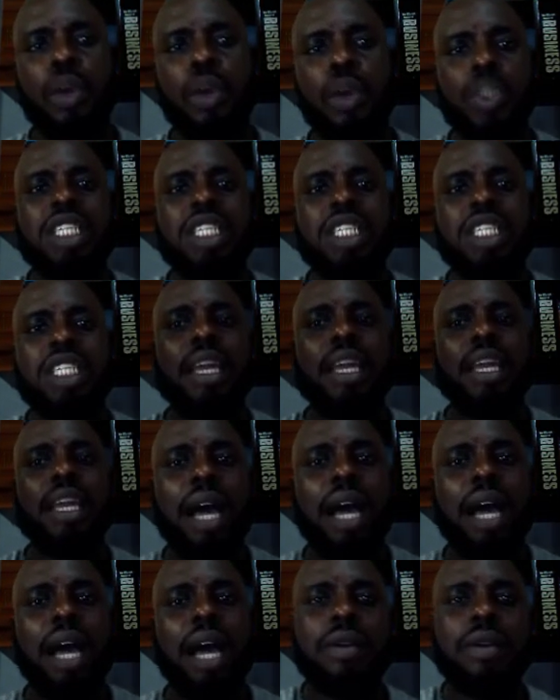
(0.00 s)
which is like a
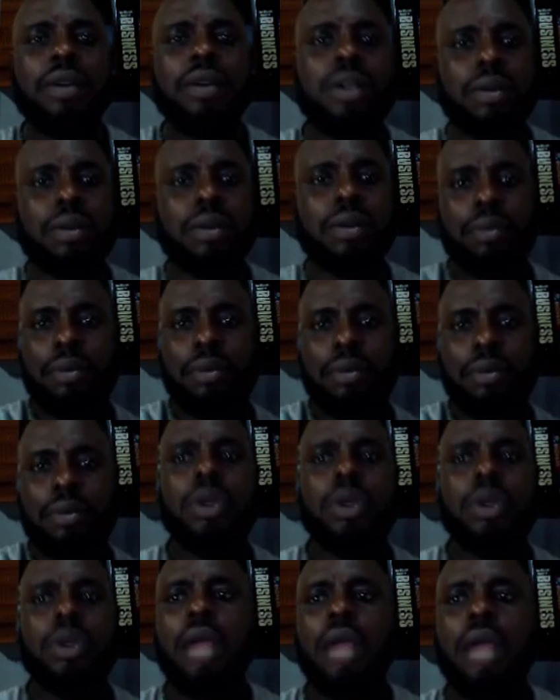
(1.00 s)
bank,
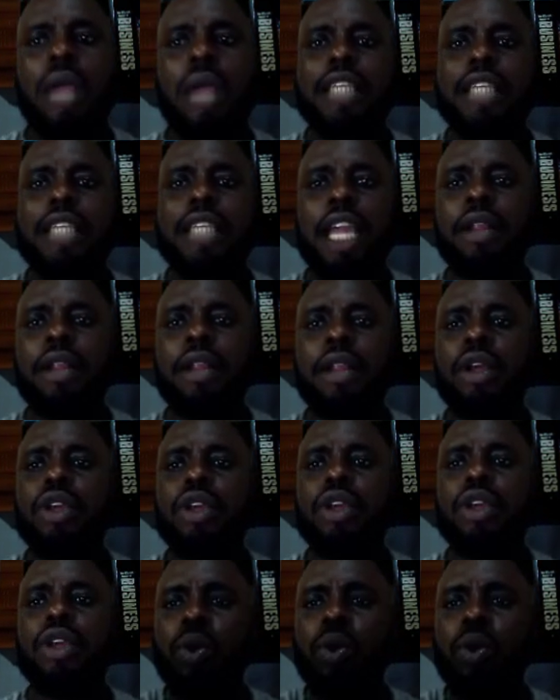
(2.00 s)
and then
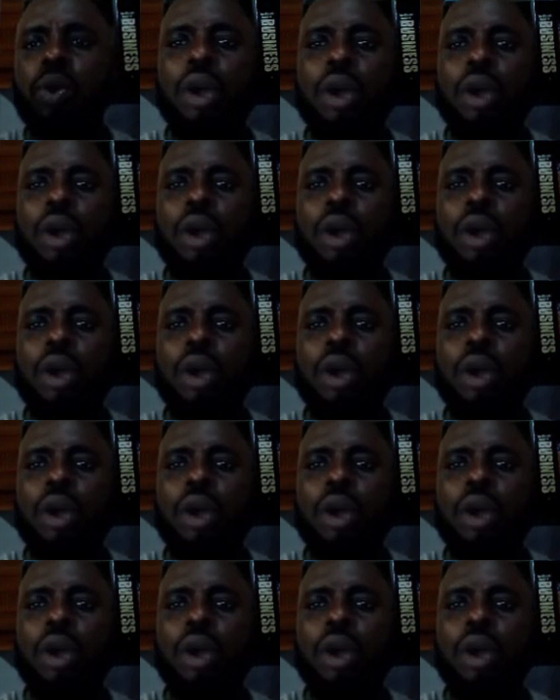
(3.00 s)
you